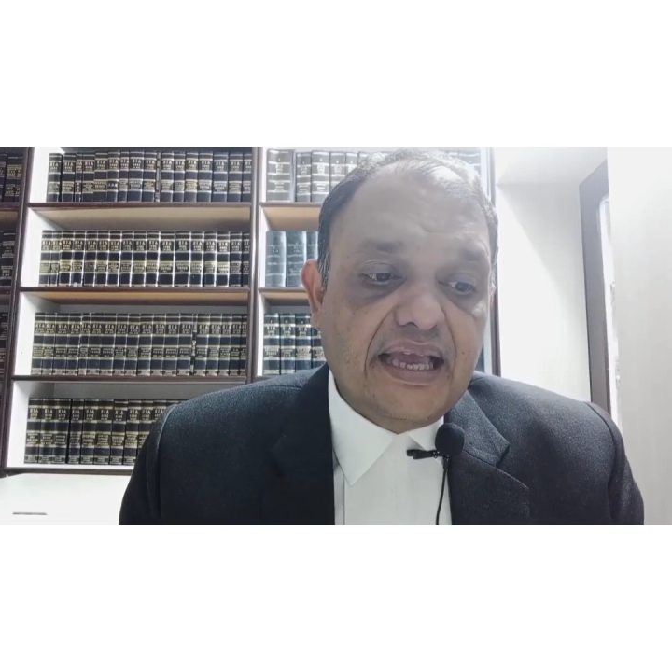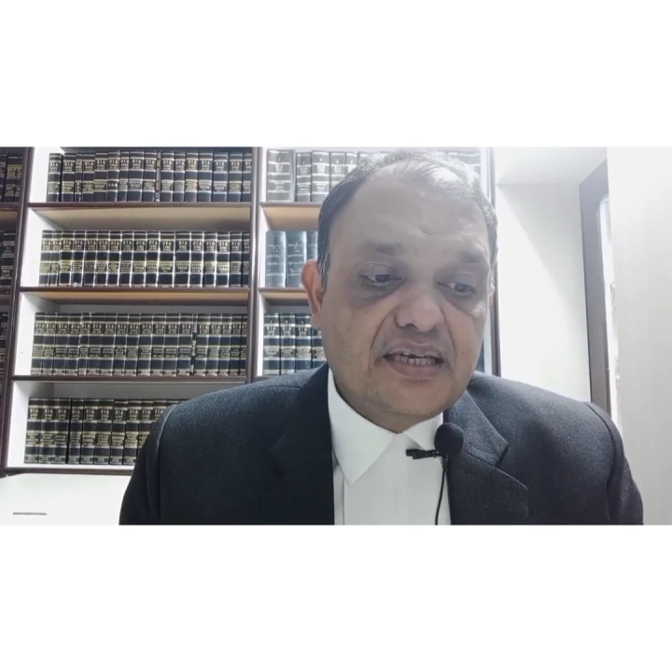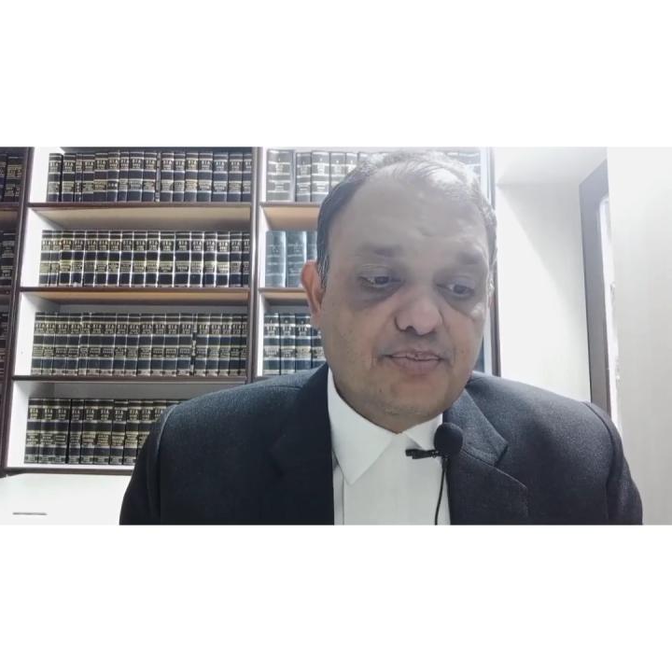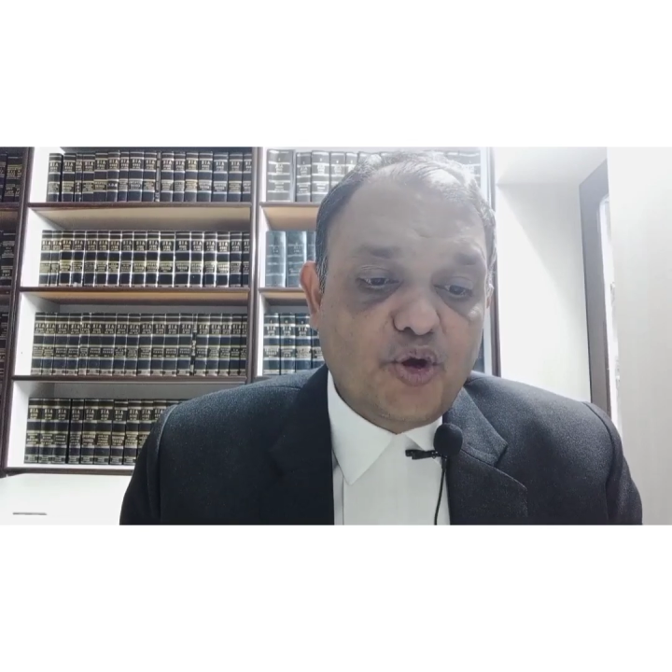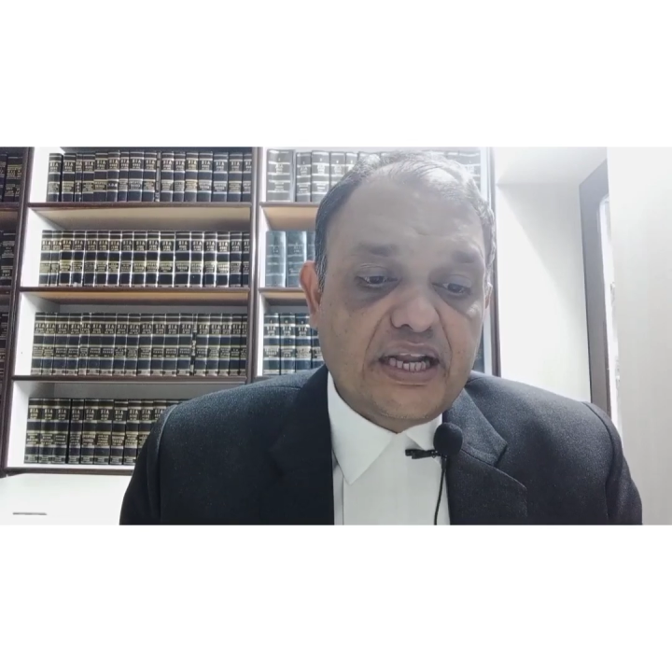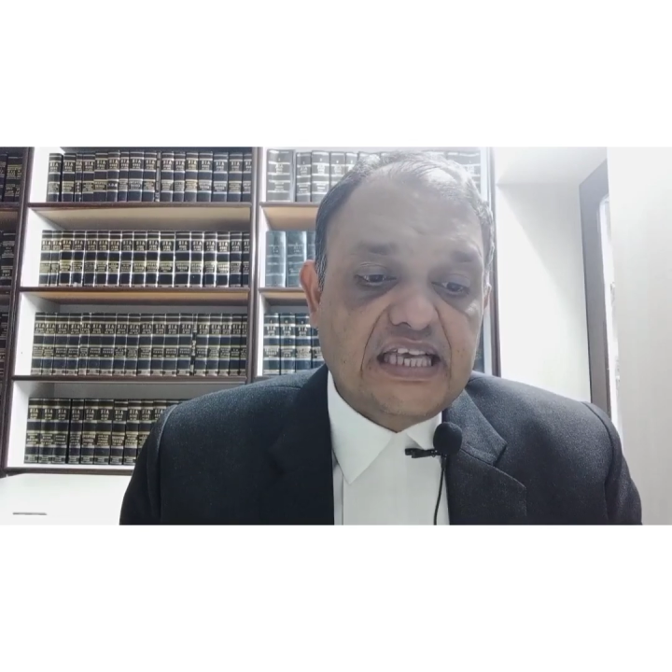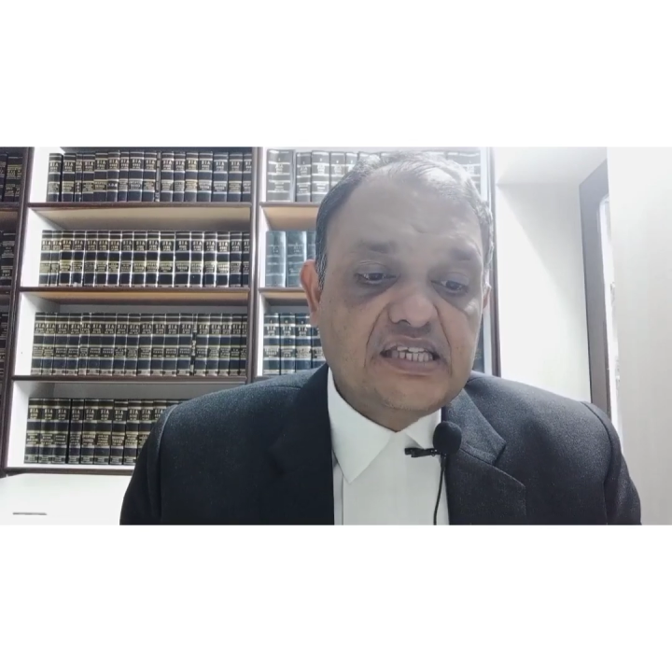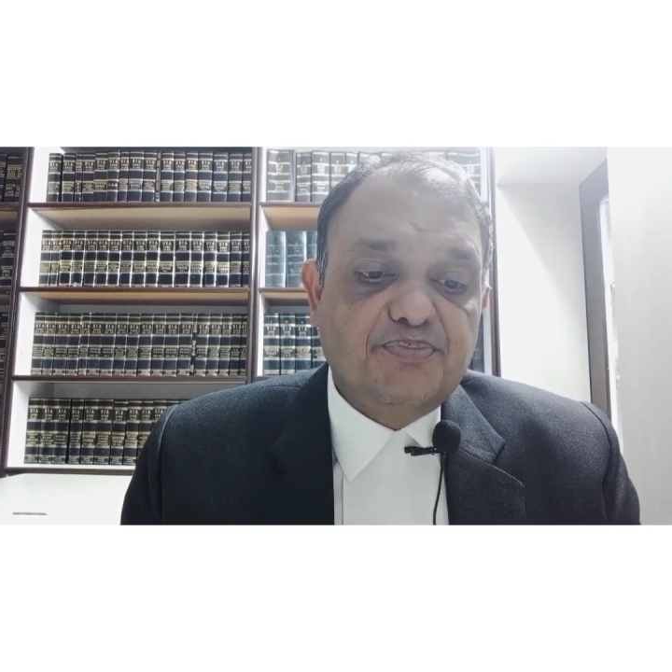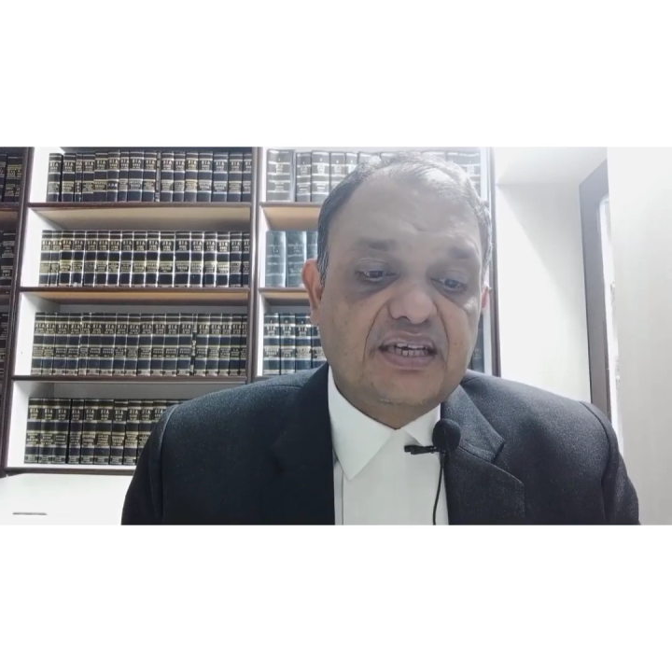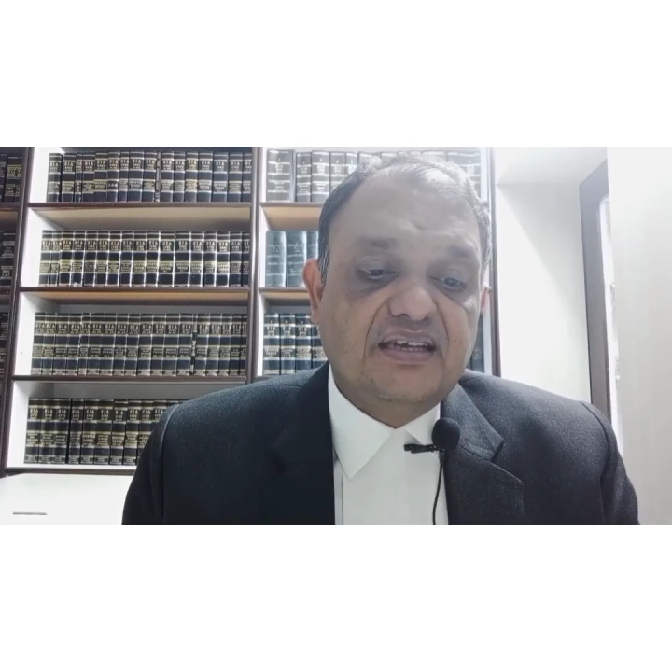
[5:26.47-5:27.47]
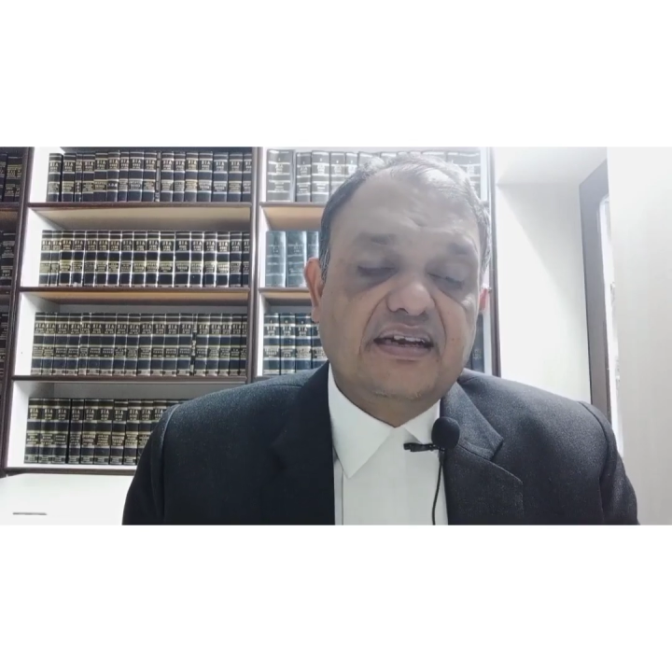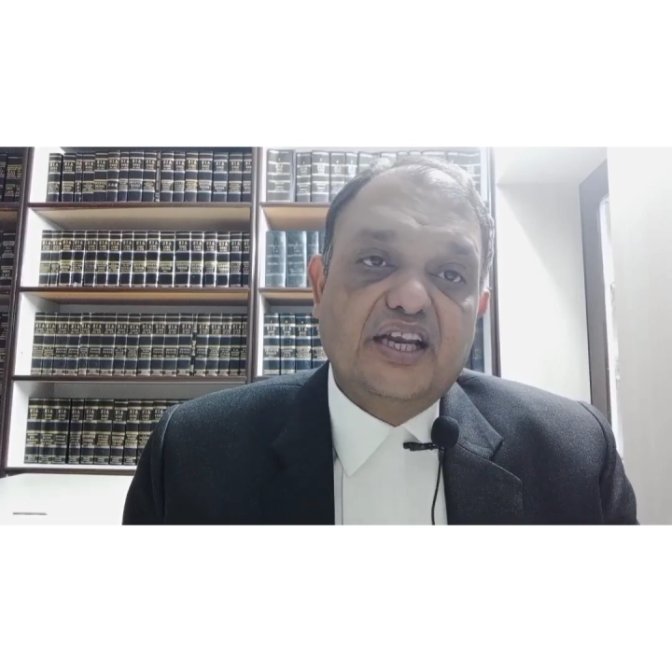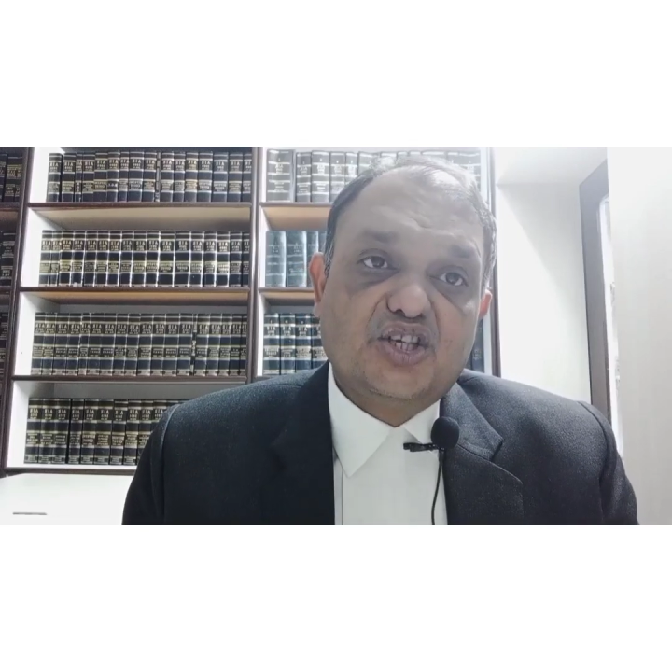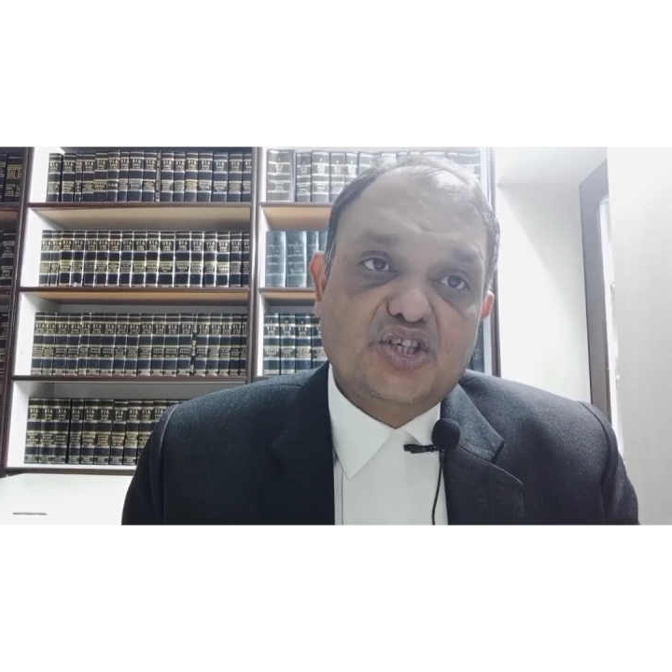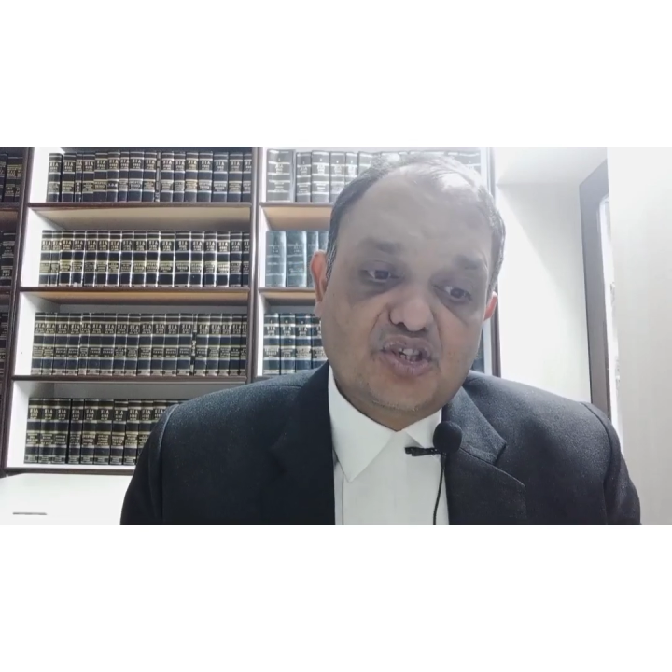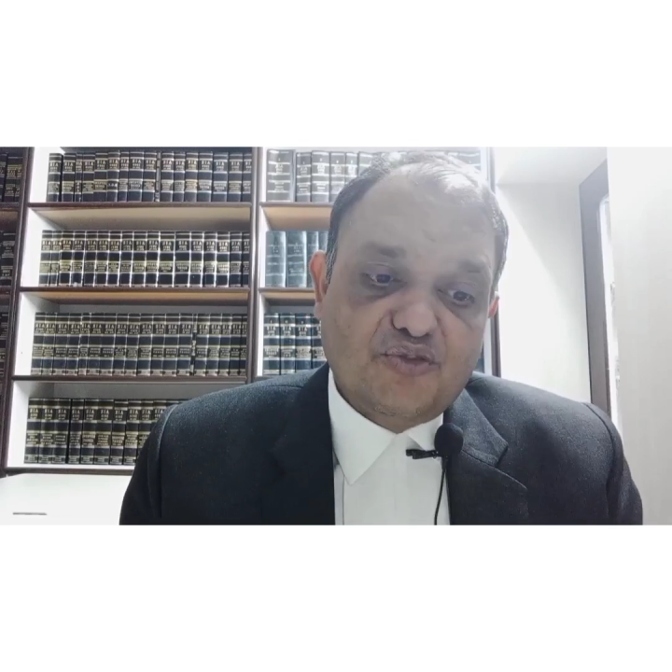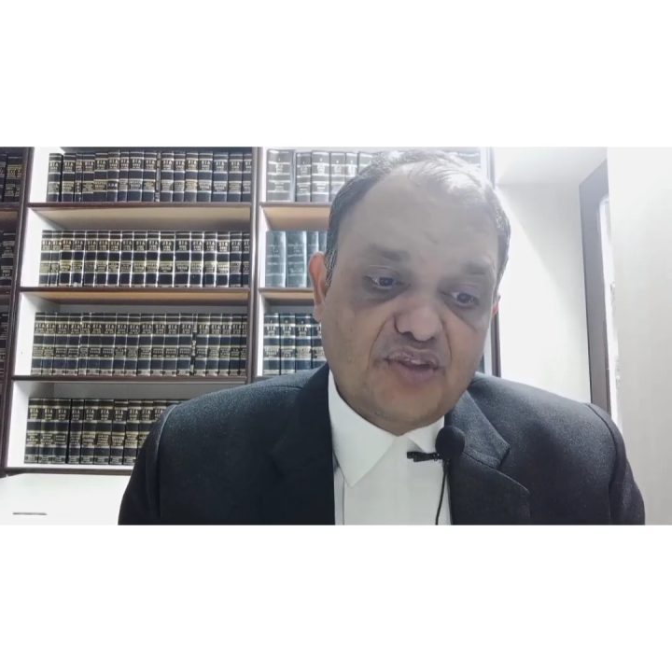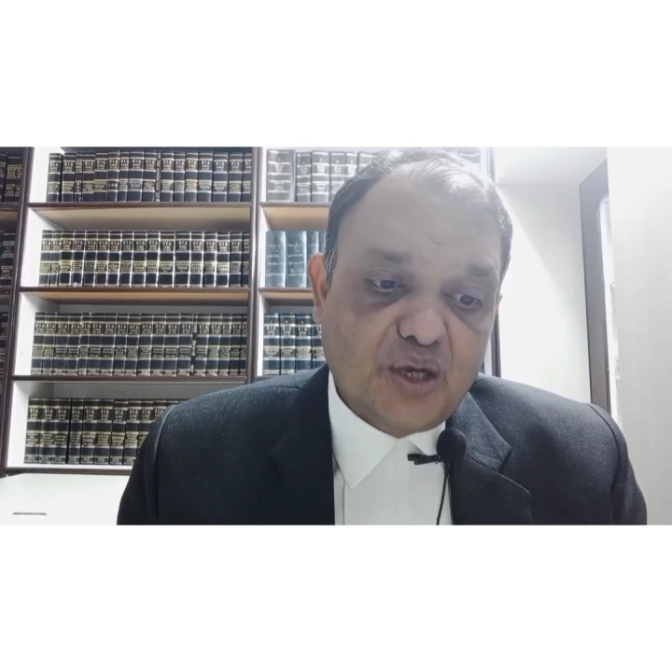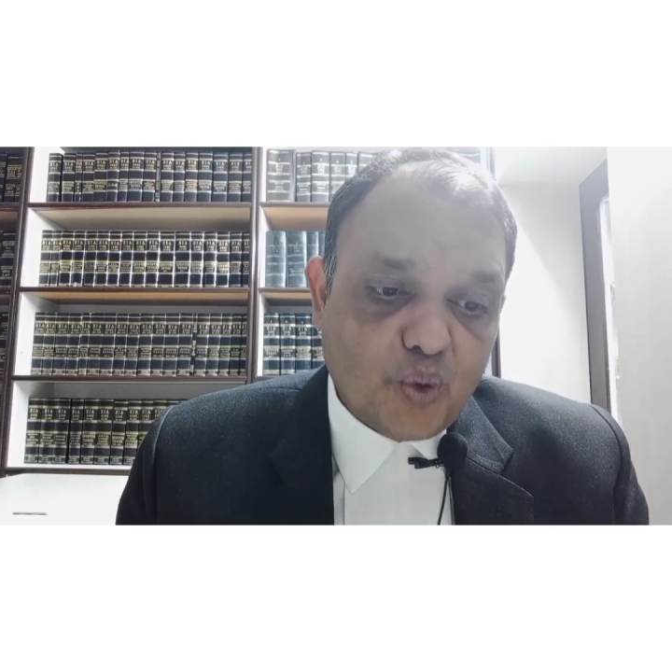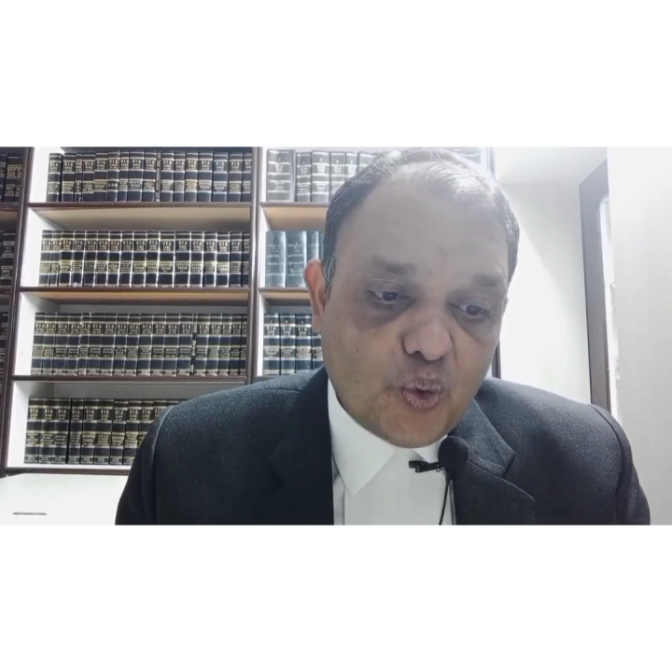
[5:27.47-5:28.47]
and bond as per the directions of
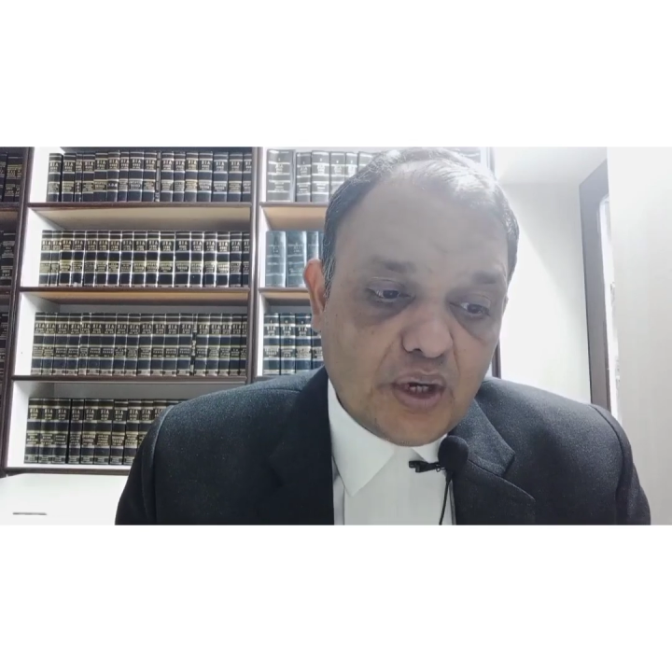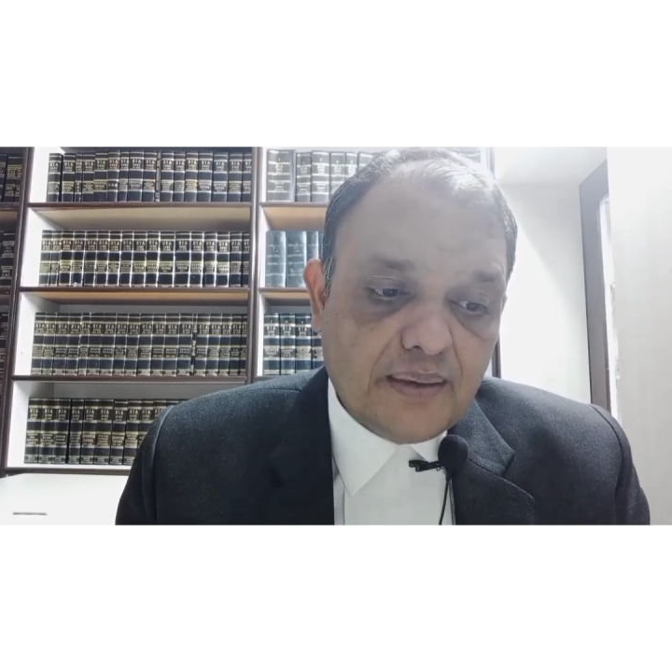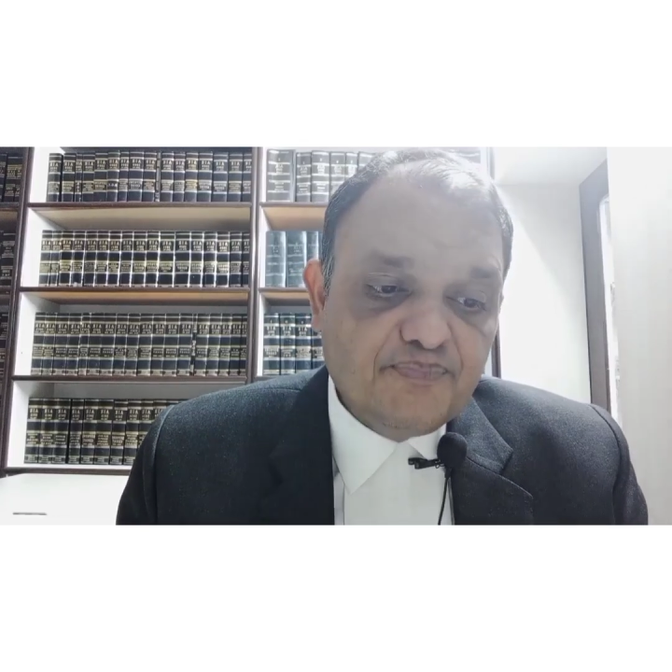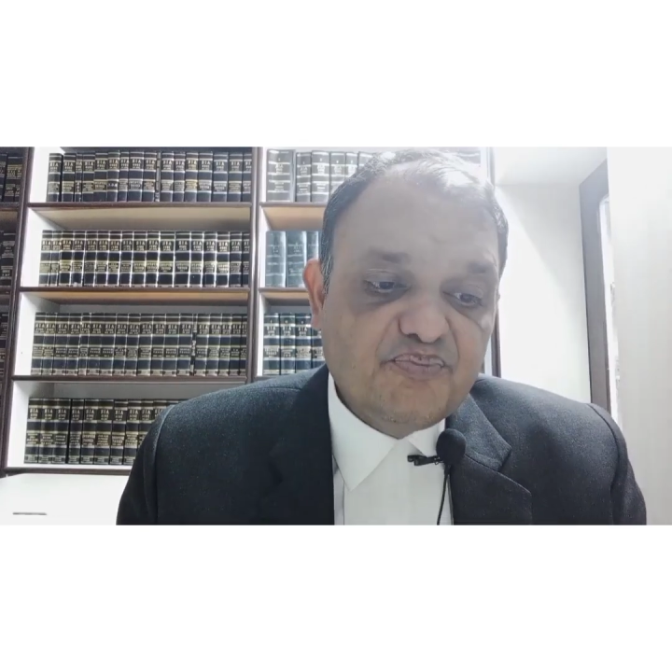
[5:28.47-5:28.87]
the court.